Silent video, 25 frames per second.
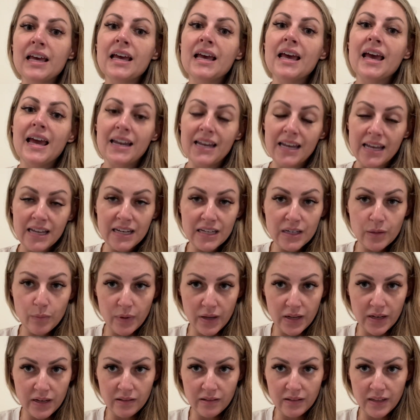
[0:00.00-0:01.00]
and
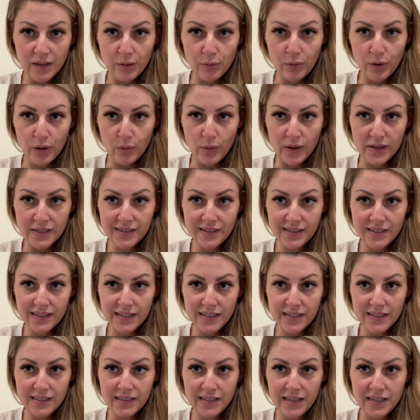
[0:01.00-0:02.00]
independently request
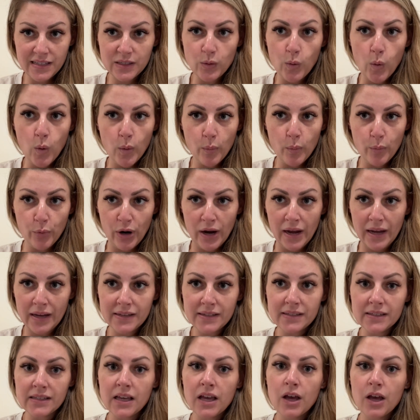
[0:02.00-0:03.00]
assistance or
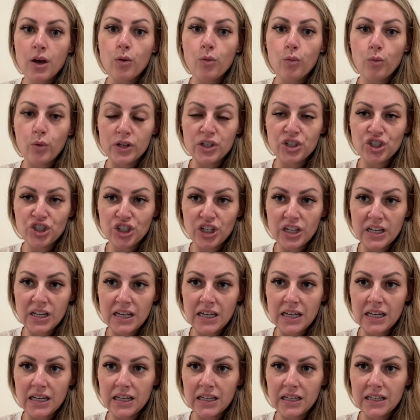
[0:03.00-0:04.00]
breaks when
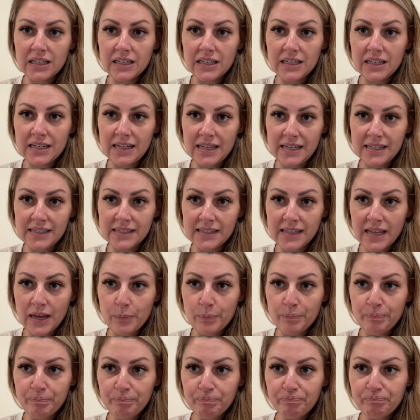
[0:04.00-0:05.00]
she needs
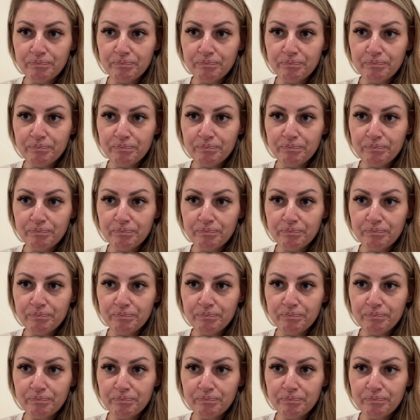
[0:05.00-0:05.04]
them.